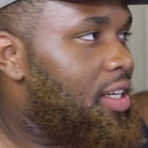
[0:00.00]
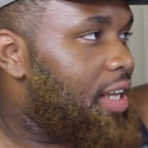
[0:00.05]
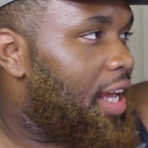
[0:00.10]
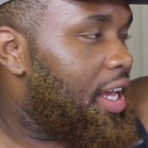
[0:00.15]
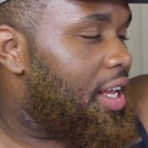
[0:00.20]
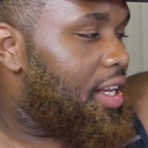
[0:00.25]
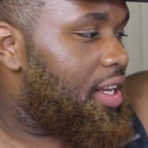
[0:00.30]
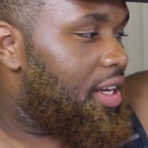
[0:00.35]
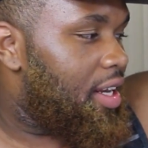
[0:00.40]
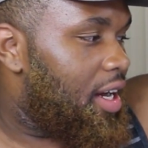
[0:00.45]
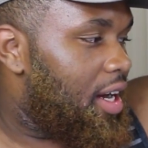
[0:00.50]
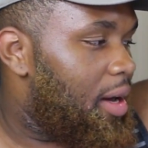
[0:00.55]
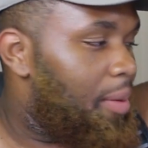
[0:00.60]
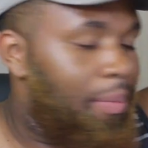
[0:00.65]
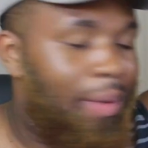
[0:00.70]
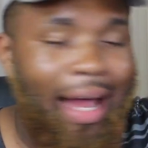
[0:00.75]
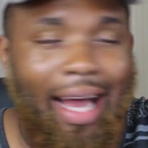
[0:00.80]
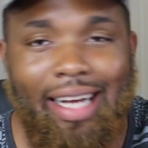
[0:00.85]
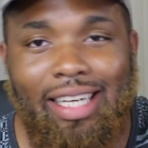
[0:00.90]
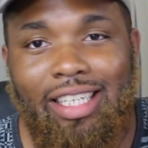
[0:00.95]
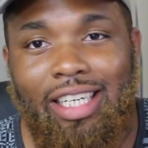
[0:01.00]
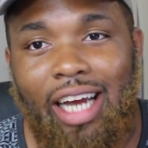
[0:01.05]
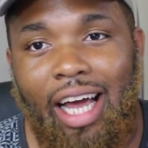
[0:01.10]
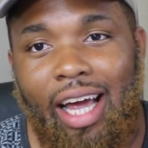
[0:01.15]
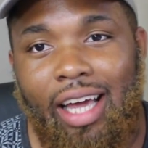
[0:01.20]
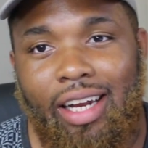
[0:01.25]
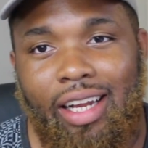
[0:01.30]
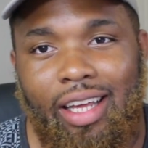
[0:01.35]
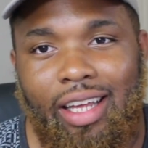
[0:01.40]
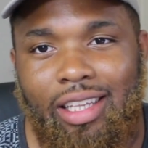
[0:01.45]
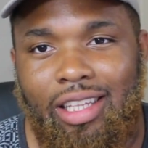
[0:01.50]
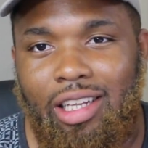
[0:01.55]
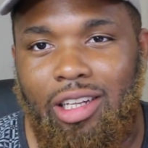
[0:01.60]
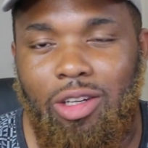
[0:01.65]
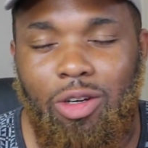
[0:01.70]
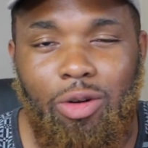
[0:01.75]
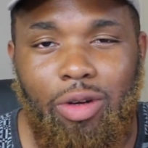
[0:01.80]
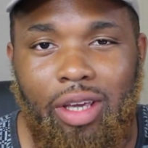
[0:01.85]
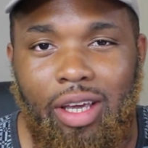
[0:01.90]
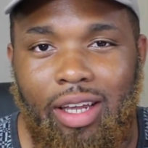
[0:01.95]
dating uh, Blac Chyna, the
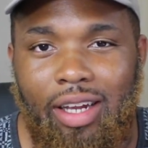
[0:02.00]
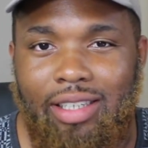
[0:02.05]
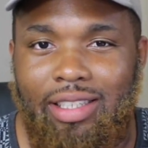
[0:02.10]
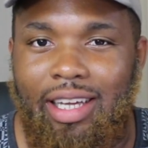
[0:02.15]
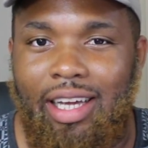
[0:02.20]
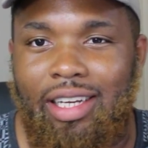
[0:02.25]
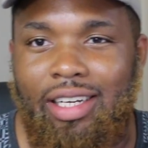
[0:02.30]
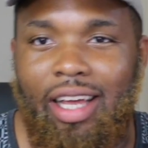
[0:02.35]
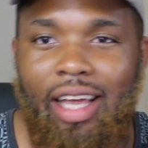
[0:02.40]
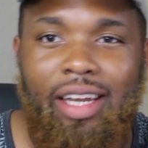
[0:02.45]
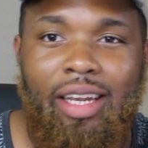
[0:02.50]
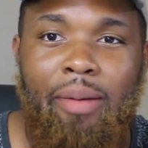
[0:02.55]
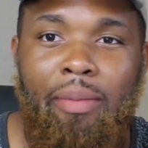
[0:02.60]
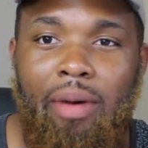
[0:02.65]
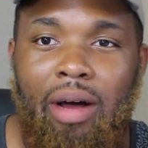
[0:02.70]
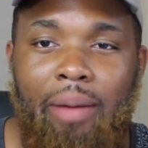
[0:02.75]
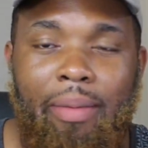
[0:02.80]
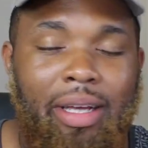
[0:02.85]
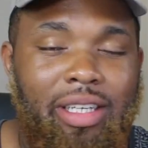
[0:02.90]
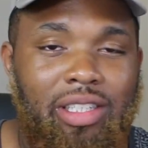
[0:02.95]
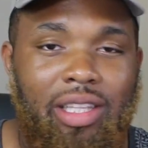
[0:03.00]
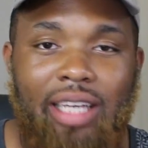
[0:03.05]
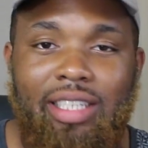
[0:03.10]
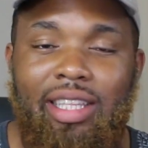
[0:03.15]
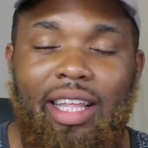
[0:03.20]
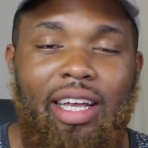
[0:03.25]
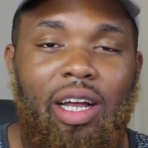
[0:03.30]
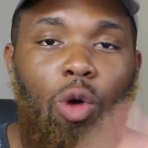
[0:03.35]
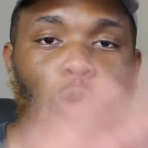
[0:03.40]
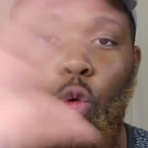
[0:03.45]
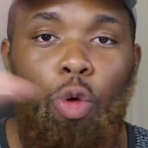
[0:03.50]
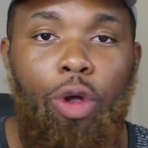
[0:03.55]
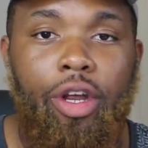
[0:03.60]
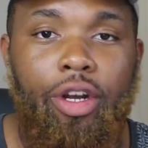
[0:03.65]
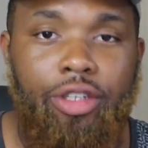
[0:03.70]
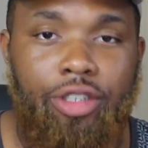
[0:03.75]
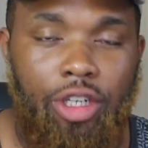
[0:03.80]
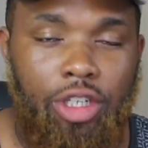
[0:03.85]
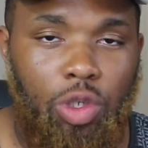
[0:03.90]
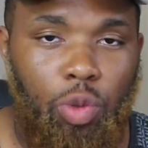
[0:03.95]
little kid is like dating the mom. That's that's like a
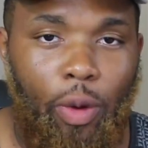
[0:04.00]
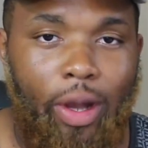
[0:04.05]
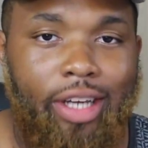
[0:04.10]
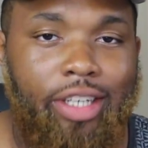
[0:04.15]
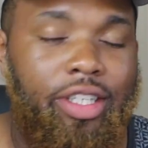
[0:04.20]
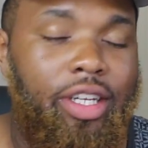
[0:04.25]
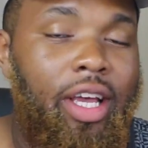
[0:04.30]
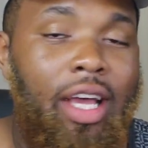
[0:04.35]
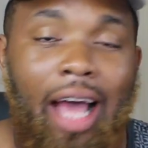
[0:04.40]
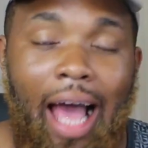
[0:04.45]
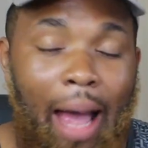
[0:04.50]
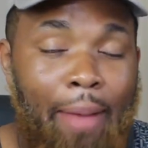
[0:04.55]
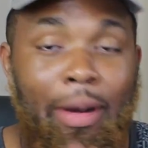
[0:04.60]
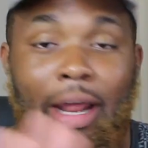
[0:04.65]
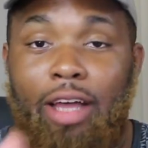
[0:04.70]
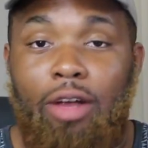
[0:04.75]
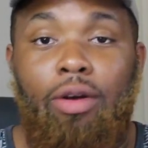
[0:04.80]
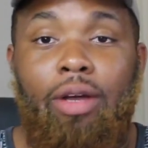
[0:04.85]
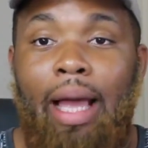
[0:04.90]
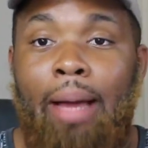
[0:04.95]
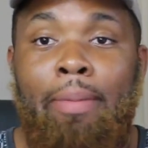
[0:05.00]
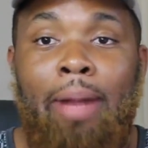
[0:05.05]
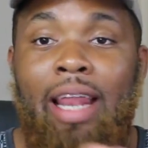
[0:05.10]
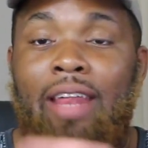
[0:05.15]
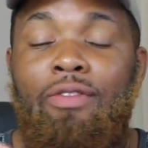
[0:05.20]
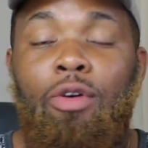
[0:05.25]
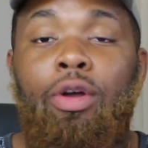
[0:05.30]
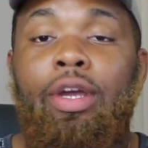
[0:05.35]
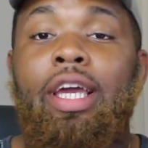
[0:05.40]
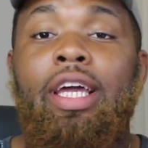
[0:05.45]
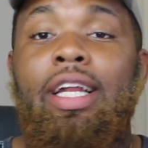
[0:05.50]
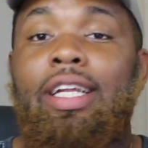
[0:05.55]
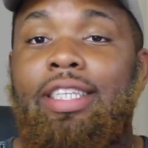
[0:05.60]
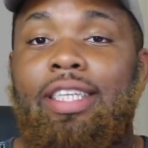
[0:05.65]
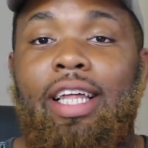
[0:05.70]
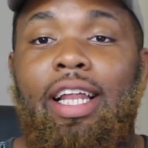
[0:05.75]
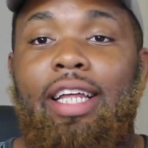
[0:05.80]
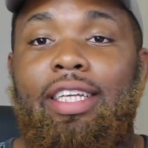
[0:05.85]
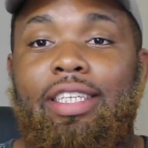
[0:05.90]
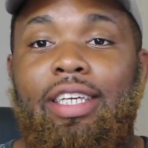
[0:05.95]
weird situation. I'm not gonna, I'm not even gonna get into
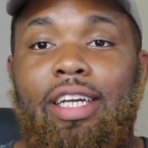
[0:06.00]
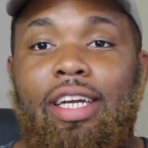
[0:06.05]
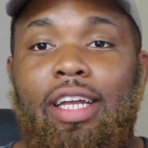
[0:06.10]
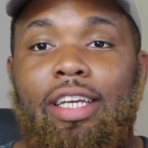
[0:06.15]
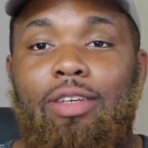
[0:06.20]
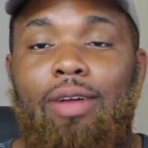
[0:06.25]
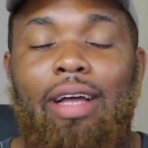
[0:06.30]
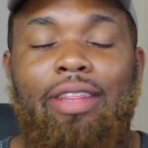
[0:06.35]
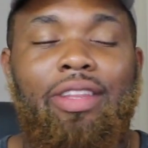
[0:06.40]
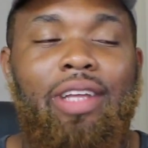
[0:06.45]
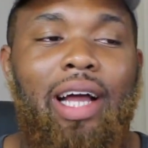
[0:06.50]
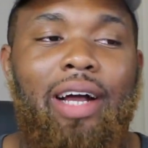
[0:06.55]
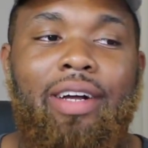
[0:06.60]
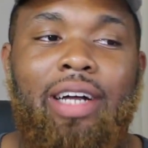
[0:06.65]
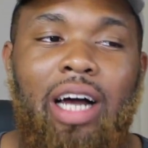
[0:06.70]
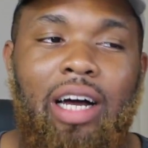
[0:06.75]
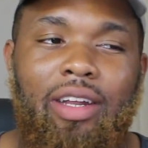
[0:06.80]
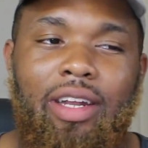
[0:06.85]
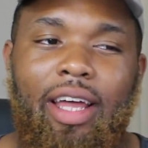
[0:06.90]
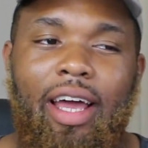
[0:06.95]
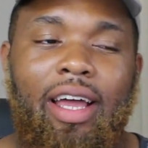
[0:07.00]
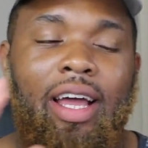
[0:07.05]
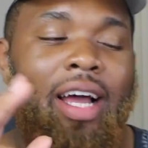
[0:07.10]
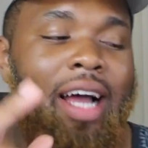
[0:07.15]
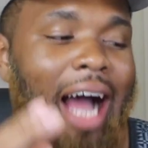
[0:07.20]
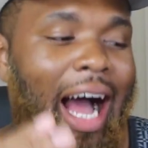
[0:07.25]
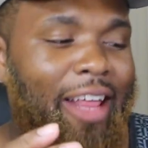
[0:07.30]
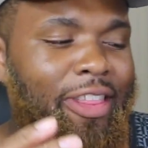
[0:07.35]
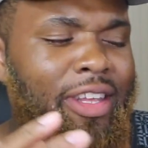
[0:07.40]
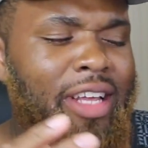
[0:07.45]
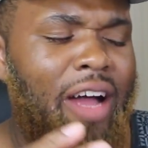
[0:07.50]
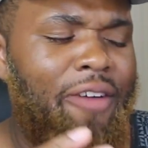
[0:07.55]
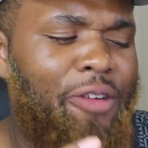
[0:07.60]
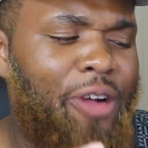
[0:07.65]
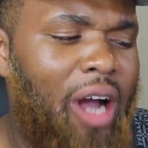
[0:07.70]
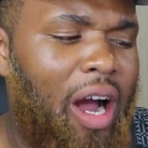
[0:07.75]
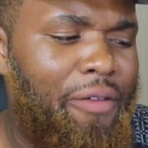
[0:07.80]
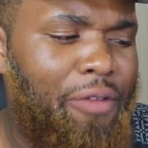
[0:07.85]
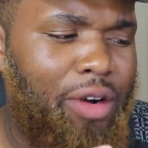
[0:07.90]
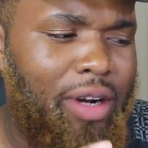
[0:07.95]
that. Let's get let's go. I think I cut like I think I've
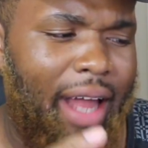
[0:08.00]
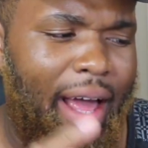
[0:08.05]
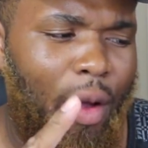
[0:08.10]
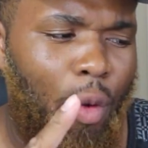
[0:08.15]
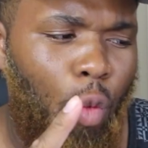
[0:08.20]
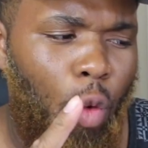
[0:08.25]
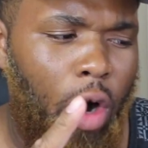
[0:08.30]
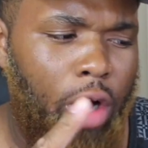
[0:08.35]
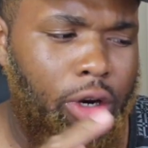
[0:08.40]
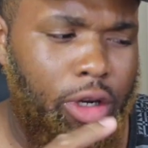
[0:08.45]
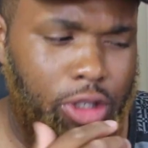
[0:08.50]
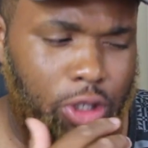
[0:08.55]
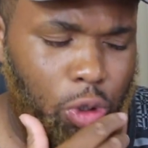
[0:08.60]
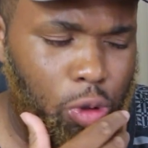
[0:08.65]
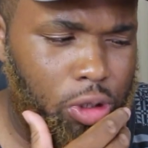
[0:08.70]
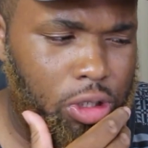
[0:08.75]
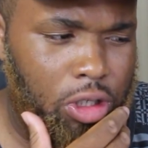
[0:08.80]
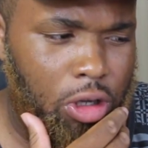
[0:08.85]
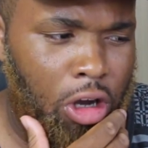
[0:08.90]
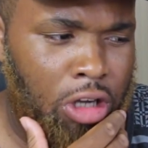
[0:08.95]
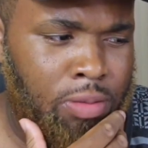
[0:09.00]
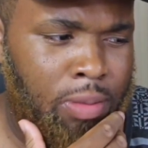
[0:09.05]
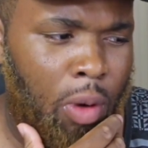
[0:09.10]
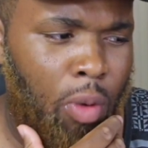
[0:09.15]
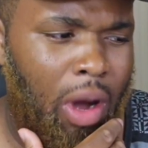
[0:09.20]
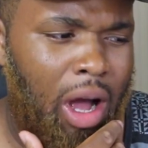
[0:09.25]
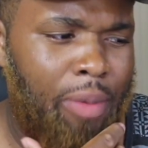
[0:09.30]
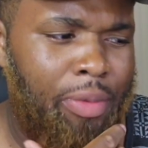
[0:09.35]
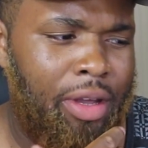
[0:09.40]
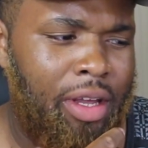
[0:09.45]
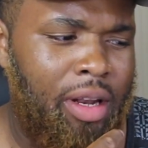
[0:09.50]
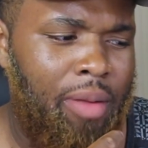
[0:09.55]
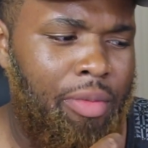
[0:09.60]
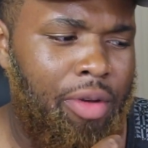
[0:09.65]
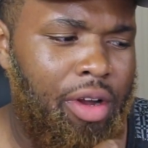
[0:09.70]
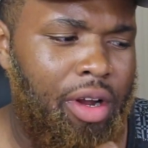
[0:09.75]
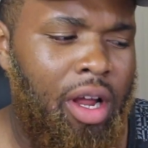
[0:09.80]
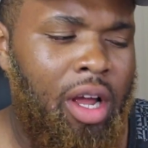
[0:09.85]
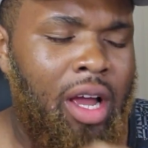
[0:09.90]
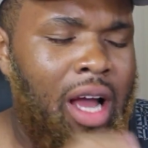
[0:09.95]
covered like one or two songs by YBN
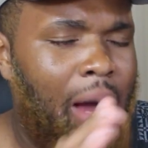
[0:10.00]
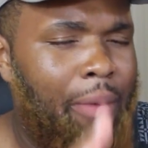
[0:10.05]
Nahmir.